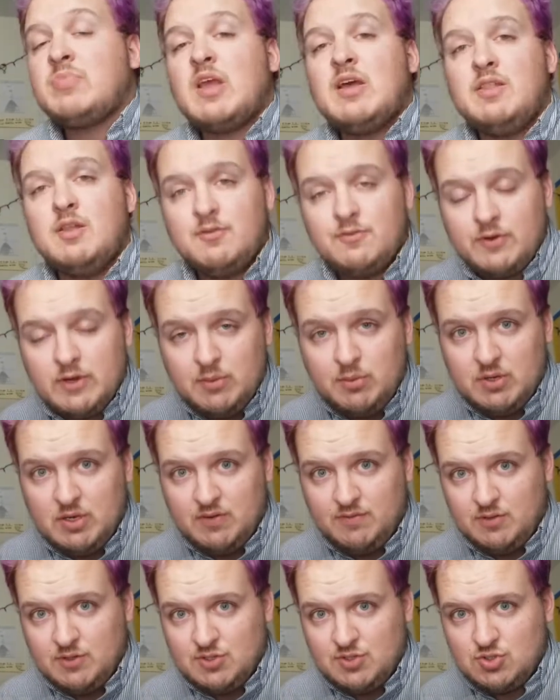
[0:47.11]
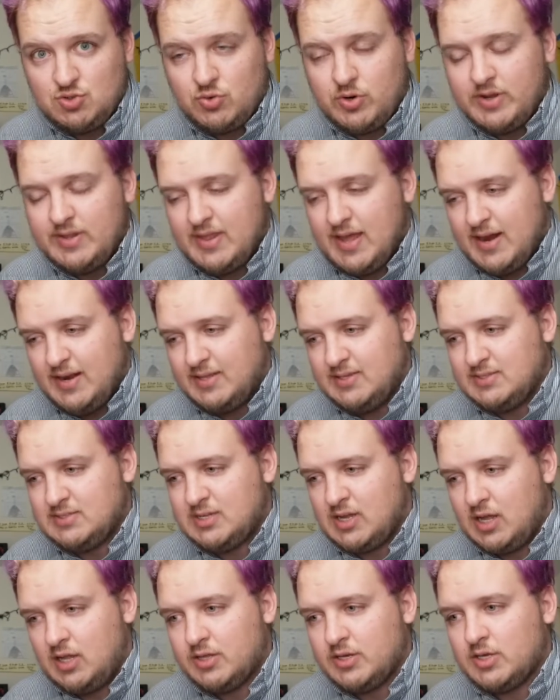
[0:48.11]
The framing of the story, that is,
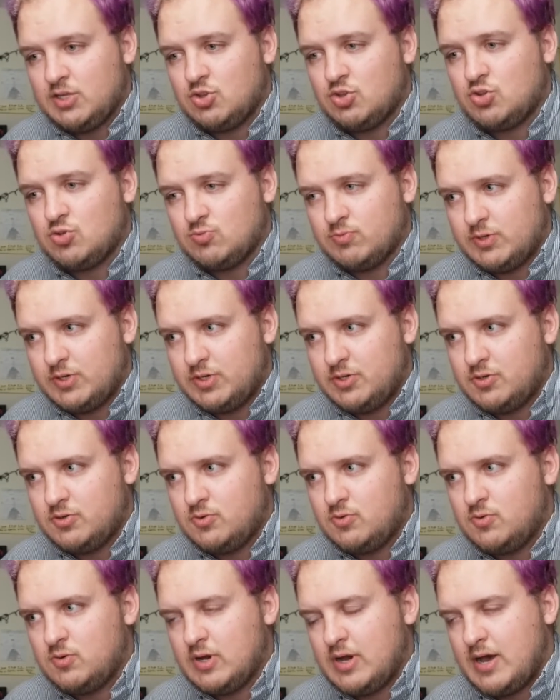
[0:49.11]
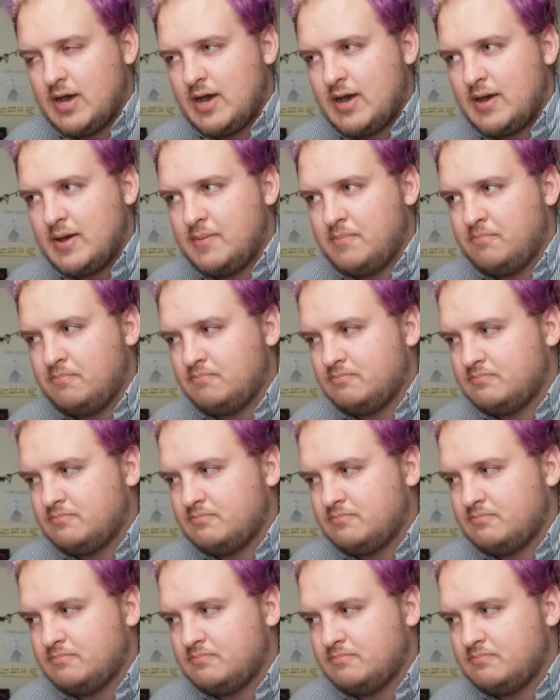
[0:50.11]
telling it through the